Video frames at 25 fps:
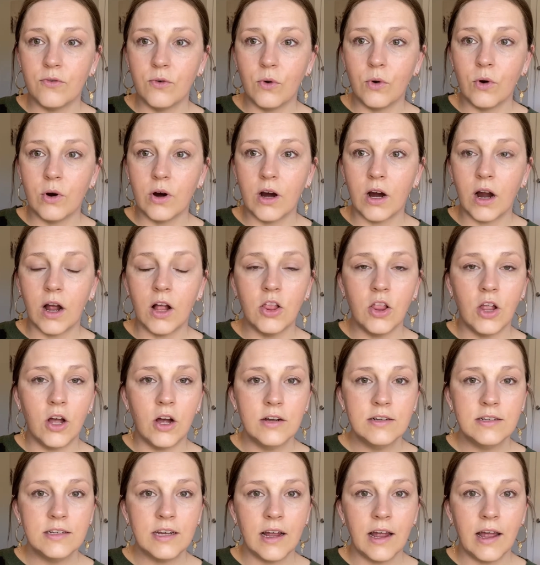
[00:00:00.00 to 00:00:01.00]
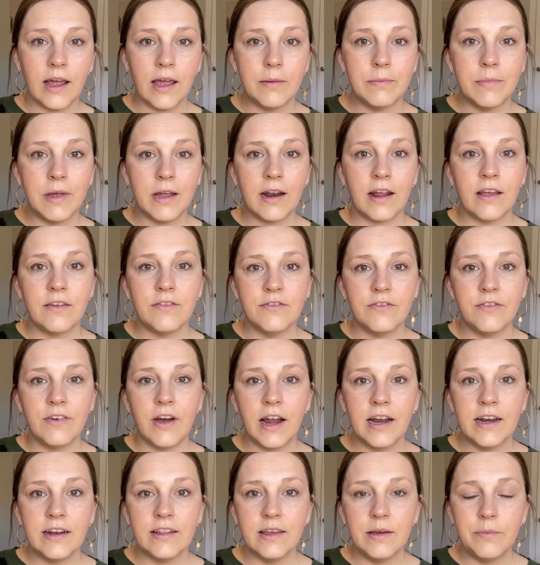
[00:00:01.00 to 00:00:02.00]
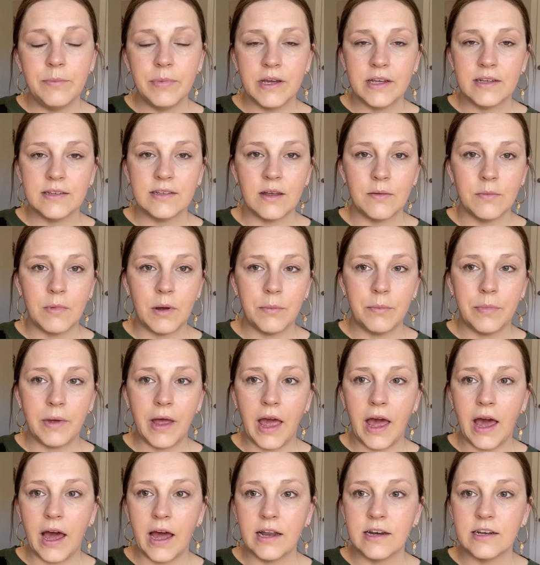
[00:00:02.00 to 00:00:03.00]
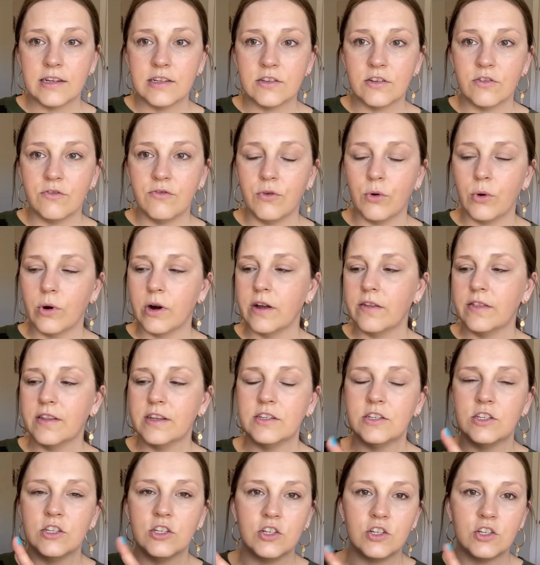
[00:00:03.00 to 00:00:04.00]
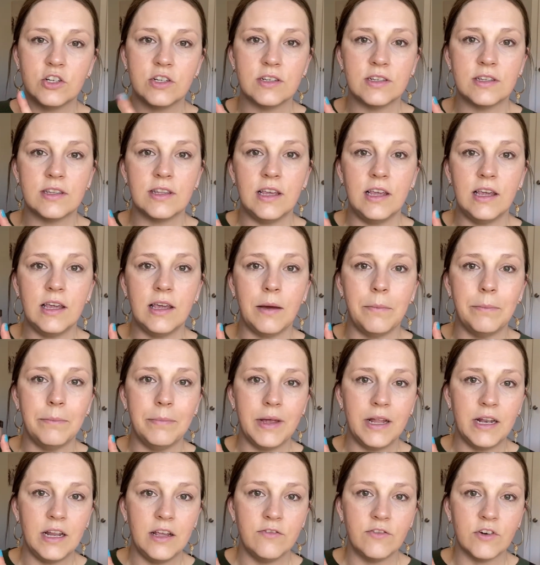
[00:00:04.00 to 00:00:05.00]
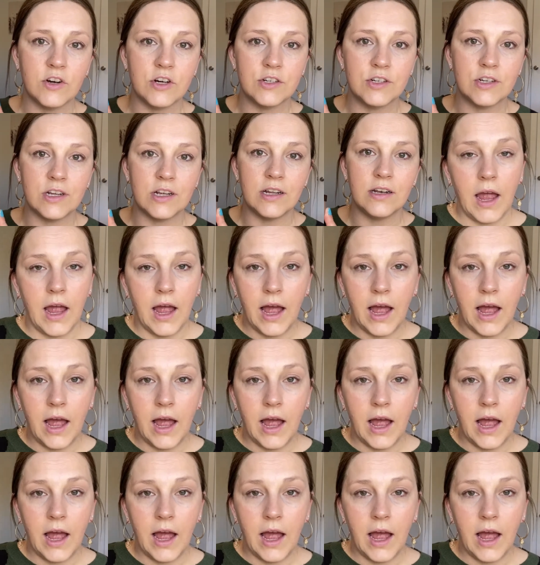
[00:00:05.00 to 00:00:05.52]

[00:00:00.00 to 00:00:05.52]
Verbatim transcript: for a long time, and I finally picked some up at Sephora. This is just the mini version.